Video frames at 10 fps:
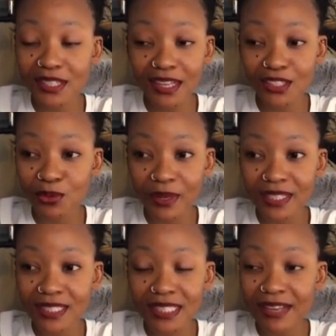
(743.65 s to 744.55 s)
like,
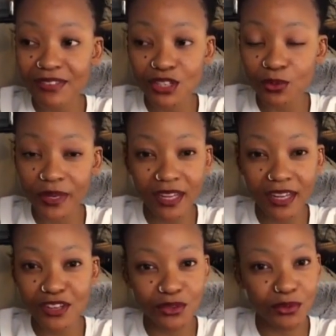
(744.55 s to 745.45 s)
twenty-seven,
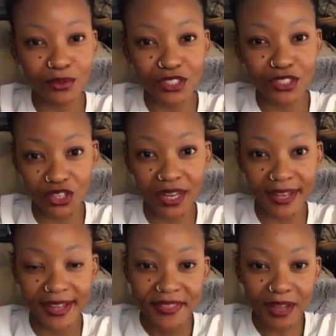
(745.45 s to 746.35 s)
twenty-eight year old
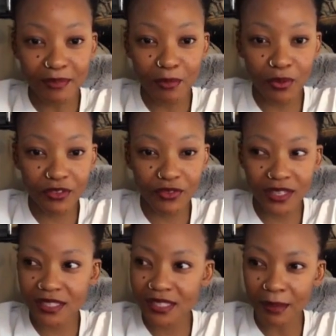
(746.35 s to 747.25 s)
chick that my boyfriend
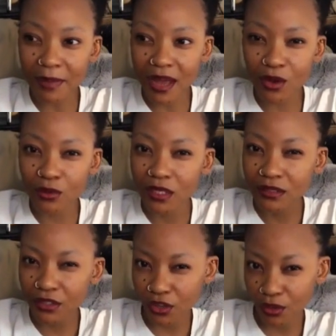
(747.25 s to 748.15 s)
somehow
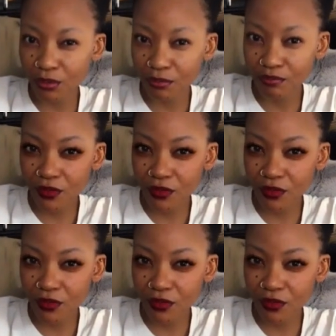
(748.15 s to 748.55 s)
knew.